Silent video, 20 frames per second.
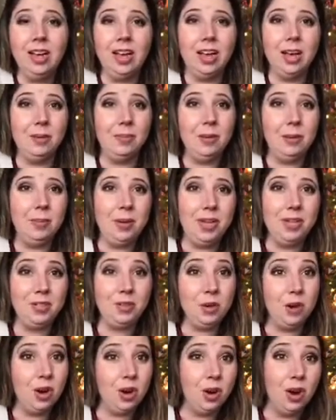it pays
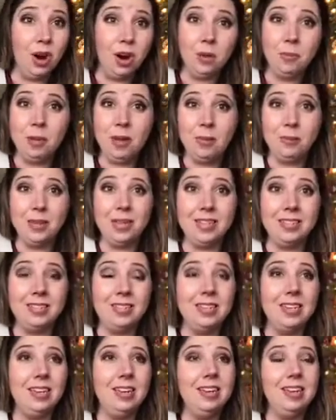for our car
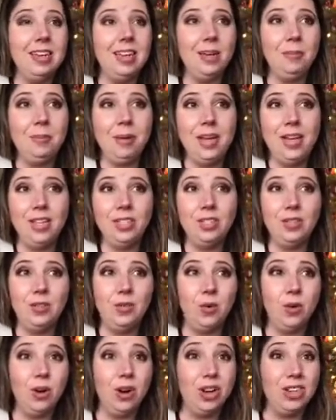payments, it pays
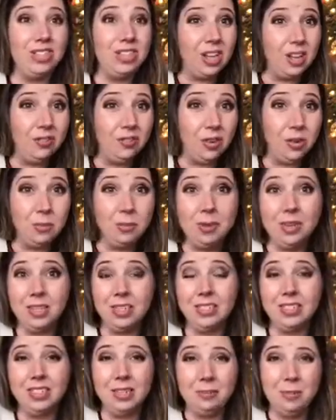for our cell phone
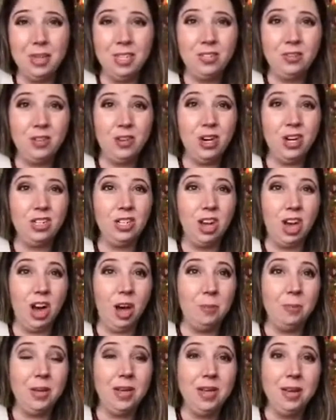bills, it pays for our
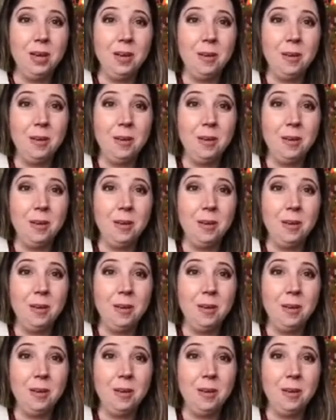top